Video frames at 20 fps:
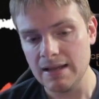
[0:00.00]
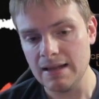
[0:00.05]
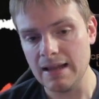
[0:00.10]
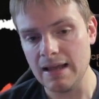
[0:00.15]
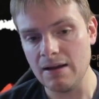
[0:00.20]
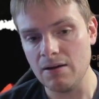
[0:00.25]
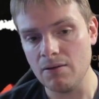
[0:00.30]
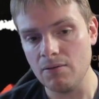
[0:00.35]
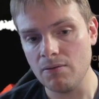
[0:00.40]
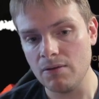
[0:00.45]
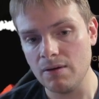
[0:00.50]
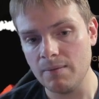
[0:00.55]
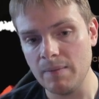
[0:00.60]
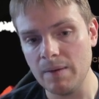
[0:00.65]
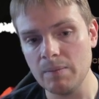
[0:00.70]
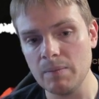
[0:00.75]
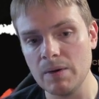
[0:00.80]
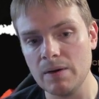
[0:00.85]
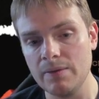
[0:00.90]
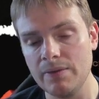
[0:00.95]
Now,
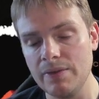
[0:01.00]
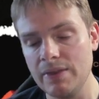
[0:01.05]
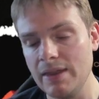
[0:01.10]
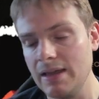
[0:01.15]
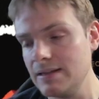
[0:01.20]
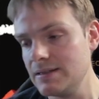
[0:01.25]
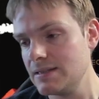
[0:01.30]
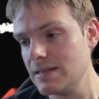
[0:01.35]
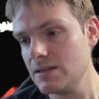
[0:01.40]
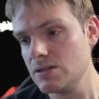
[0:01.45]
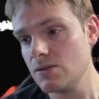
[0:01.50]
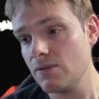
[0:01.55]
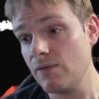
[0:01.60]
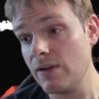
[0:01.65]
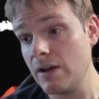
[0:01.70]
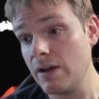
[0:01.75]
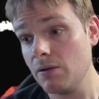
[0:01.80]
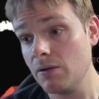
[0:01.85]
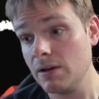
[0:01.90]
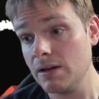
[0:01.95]
remember that since your
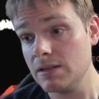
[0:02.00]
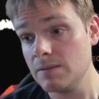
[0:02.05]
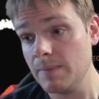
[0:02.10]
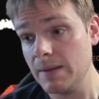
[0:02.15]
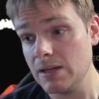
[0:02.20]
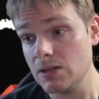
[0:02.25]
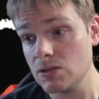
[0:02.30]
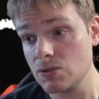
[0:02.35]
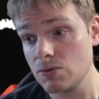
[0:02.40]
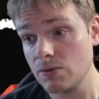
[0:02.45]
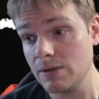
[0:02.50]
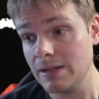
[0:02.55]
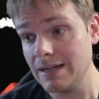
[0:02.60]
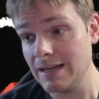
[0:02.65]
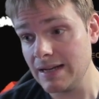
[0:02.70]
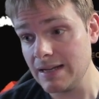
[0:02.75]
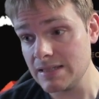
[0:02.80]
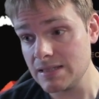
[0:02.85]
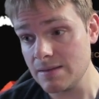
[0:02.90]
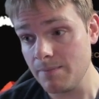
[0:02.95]
Falcon is being
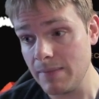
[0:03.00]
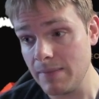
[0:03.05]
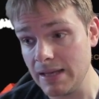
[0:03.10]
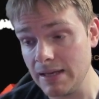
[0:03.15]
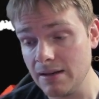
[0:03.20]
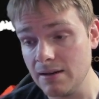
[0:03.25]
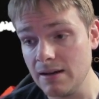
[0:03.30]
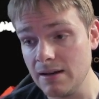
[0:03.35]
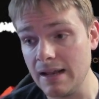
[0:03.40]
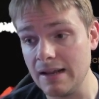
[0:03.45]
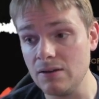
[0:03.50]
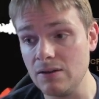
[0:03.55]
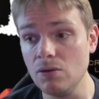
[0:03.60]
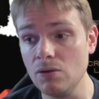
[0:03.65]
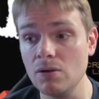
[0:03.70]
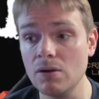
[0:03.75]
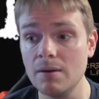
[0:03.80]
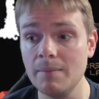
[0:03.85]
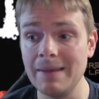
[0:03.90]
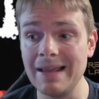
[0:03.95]
treated as a minion, and you're
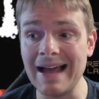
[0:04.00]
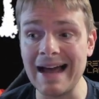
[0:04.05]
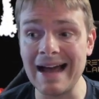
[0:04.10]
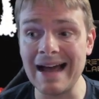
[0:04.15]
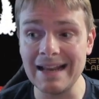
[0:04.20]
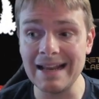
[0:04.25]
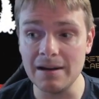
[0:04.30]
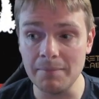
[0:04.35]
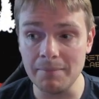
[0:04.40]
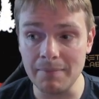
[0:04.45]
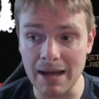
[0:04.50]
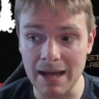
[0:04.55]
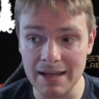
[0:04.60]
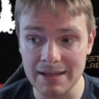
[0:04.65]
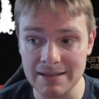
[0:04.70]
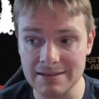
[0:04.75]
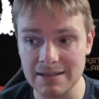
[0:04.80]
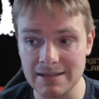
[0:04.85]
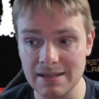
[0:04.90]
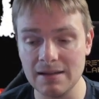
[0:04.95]
going to be
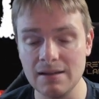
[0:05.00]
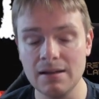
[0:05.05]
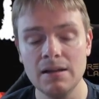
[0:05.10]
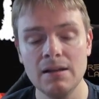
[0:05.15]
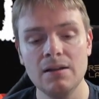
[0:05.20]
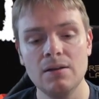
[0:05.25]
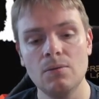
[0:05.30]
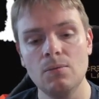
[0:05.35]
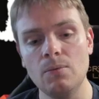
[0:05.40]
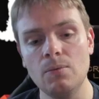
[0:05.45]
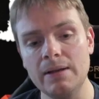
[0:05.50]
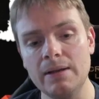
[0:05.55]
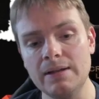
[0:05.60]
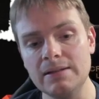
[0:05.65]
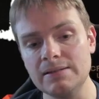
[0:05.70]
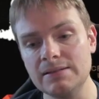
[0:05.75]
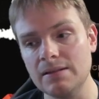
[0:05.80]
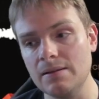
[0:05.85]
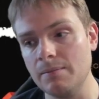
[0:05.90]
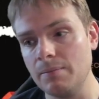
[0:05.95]
itemizing
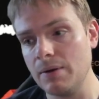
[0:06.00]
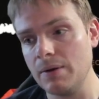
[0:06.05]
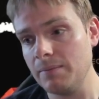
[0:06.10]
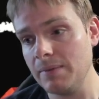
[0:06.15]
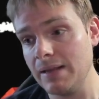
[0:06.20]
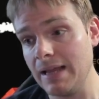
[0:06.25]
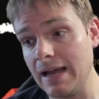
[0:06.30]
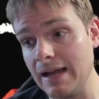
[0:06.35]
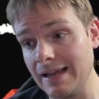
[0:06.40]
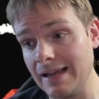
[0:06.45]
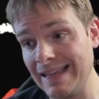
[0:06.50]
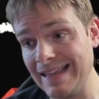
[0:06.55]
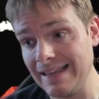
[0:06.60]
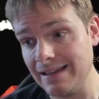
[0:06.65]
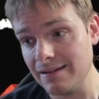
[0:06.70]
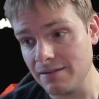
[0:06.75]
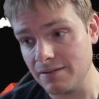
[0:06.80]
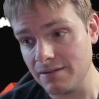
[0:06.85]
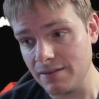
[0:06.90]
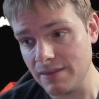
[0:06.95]
with probably
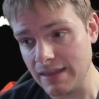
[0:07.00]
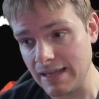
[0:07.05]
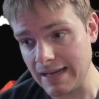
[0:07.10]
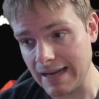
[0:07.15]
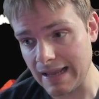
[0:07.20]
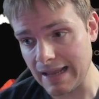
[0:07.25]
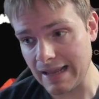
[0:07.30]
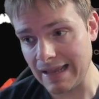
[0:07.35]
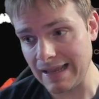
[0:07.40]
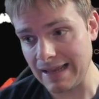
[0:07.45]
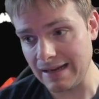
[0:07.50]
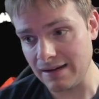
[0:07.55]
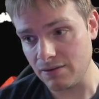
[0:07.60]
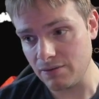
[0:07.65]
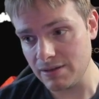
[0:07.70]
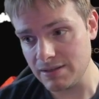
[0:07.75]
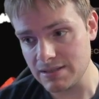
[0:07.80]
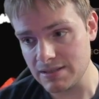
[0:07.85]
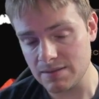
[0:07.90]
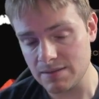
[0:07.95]
gear that
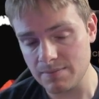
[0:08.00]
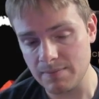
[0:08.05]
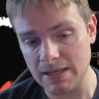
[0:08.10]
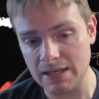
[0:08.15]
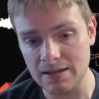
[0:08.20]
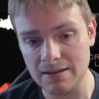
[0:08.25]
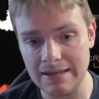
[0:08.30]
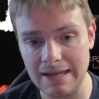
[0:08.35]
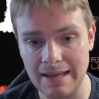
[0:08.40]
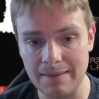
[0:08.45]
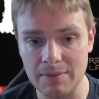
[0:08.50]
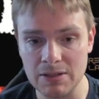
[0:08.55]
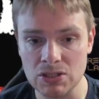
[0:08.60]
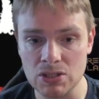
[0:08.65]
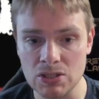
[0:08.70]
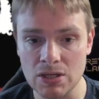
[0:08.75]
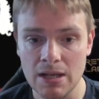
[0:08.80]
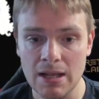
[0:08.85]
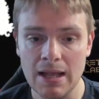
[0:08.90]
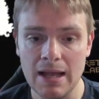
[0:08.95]
increases minion
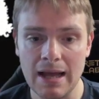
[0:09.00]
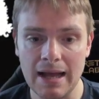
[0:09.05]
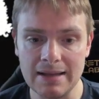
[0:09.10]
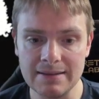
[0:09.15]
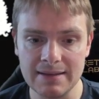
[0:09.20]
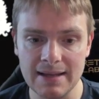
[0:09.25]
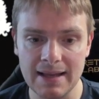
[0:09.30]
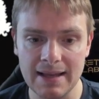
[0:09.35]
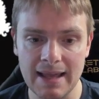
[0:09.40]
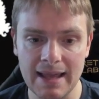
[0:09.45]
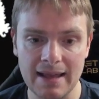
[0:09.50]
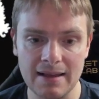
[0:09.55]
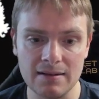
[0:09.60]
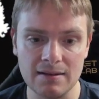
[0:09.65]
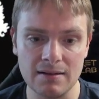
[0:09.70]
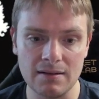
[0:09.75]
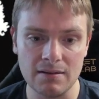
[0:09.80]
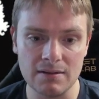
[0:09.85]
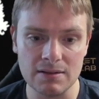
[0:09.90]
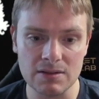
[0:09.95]
damage, I think
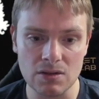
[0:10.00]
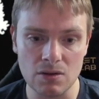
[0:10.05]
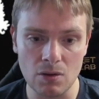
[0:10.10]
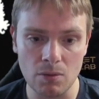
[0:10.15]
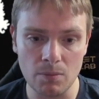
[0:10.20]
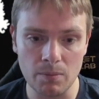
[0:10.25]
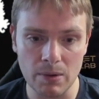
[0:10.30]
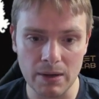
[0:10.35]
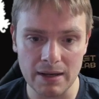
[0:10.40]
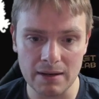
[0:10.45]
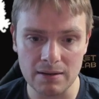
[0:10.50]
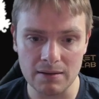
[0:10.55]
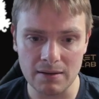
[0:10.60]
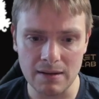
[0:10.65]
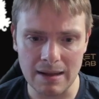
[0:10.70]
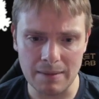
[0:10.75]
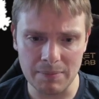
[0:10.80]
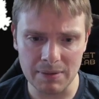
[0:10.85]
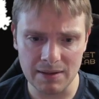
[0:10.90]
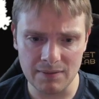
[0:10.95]
Handler is a
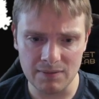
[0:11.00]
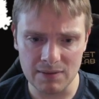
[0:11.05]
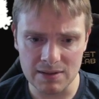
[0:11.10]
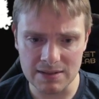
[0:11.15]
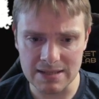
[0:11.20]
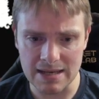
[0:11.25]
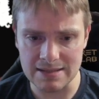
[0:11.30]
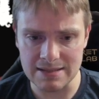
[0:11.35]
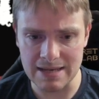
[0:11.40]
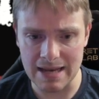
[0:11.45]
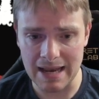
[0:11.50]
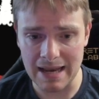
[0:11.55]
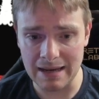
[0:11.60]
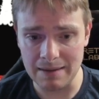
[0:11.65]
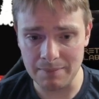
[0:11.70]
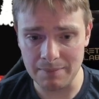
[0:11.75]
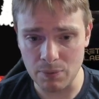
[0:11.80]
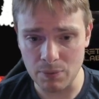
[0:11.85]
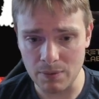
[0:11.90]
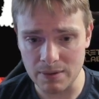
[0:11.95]
no-brainer. I believe this has
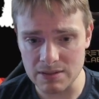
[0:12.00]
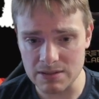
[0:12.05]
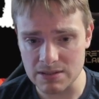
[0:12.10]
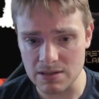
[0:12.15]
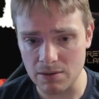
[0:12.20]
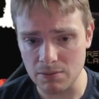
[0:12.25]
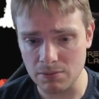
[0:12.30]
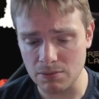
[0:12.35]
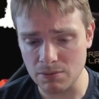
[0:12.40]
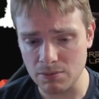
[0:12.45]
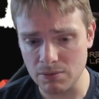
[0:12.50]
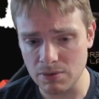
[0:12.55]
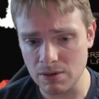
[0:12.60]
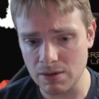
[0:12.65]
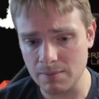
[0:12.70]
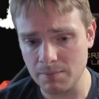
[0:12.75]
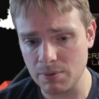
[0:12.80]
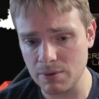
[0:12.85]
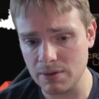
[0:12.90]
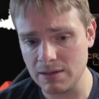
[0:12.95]
8 points total you
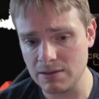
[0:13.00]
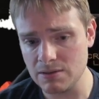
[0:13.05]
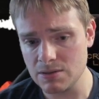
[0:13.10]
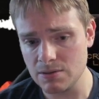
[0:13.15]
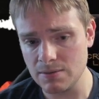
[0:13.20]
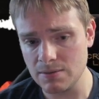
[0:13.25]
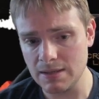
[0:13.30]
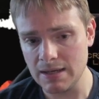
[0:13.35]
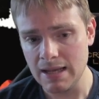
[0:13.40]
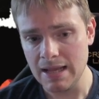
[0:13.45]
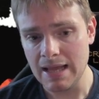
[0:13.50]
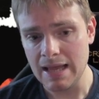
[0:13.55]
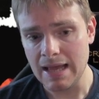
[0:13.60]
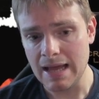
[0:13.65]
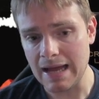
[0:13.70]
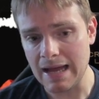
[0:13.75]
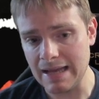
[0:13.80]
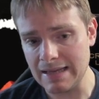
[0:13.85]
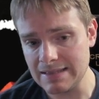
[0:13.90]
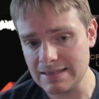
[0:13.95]
can put into it.
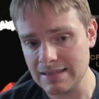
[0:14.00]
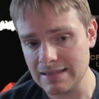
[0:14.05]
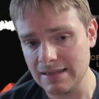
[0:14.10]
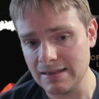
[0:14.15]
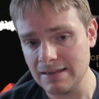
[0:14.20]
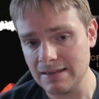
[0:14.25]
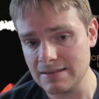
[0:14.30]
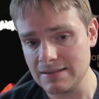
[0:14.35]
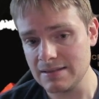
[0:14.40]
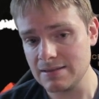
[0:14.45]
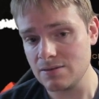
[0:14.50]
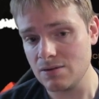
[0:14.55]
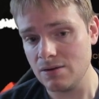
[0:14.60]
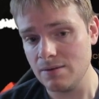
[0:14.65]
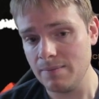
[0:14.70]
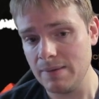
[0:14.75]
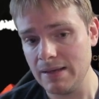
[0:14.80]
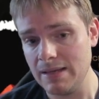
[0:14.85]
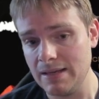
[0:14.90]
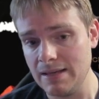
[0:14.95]
I think this is going
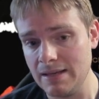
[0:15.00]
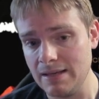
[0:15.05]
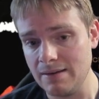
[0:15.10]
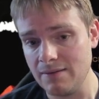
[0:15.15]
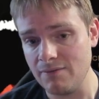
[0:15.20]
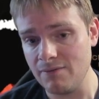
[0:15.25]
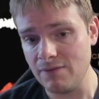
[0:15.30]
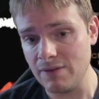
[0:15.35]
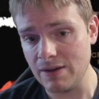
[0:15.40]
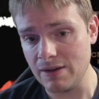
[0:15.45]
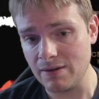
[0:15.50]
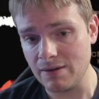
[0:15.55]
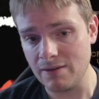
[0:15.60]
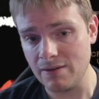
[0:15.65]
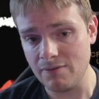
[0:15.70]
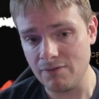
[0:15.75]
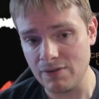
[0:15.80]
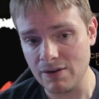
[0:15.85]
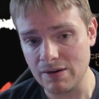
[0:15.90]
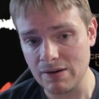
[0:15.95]
to be very
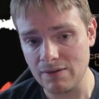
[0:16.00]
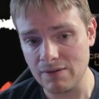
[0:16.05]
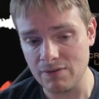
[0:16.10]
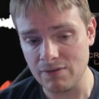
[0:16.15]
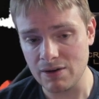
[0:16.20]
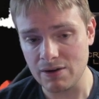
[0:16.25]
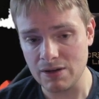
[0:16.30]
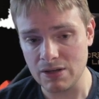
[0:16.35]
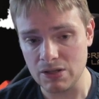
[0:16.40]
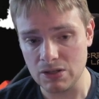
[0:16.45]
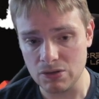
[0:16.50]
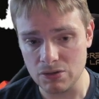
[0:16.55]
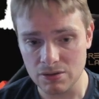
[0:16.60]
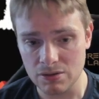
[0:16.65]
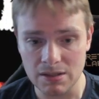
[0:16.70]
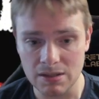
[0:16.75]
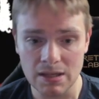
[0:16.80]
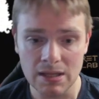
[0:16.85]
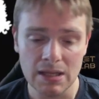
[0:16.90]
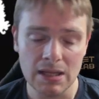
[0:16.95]

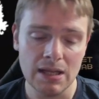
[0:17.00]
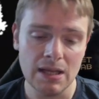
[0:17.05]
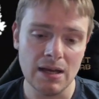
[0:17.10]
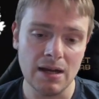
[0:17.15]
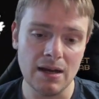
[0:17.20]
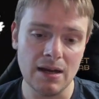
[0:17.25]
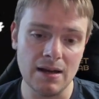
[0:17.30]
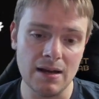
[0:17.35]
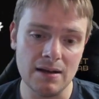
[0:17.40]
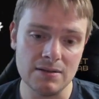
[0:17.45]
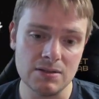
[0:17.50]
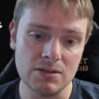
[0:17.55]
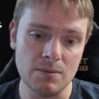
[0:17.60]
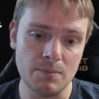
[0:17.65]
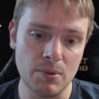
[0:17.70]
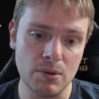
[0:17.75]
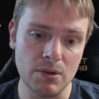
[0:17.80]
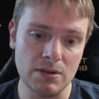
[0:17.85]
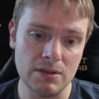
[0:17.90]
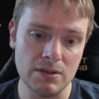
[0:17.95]
good
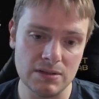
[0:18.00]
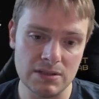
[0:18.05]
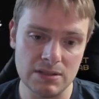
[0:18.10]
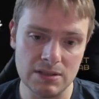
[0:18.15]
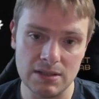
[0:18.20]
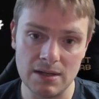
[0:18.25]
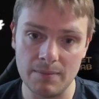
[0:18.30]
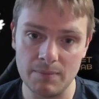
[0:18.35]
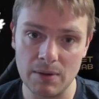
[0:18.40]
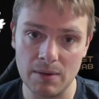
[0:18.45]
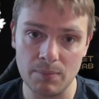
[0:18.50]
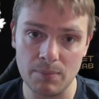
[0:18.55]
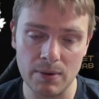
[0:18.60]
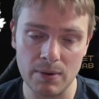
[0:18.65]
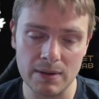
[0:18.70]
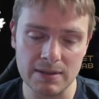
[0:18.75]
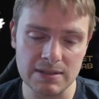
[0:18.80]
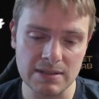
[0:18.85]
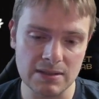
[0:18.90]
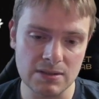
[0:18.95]
to dump your
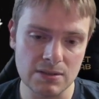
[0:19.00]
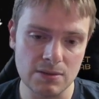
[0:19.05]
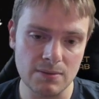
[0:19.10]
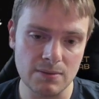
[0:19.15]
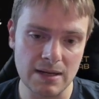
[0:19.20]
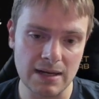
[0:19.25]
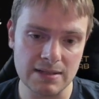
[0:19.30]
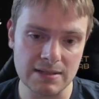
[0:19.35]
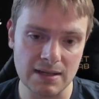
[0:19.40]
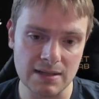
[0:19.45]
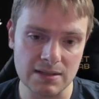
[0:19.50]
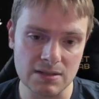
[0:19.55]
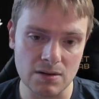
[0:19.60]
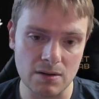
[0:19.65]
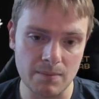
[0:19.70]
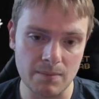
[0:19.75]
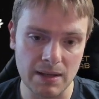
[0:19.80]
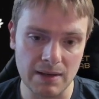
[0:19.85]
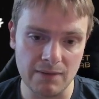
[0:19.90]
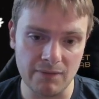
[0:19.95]
points into, and I think it's
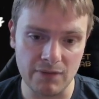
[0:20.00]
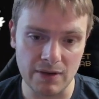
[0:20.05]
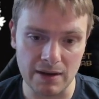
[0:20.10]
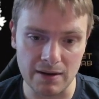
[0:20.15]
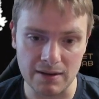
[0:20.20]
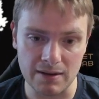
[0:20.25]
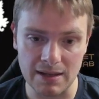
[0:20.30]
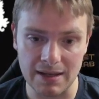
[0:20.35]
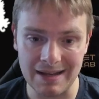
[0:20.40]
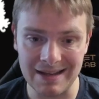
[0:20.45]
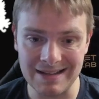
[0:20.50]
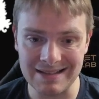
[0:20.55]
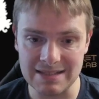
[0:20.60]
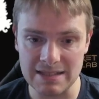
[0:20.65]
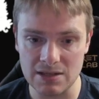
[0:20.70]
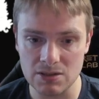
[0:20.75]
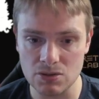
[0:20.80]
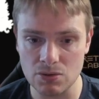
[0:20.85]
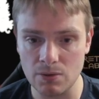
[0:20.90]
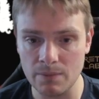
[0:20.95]
going to be fairly
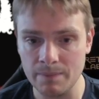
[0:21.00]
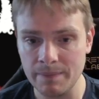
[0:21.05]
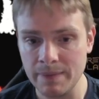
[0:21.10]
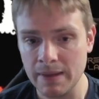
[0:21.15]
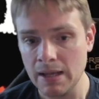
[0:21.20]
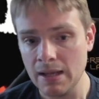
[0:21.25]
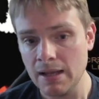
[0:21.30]
essential.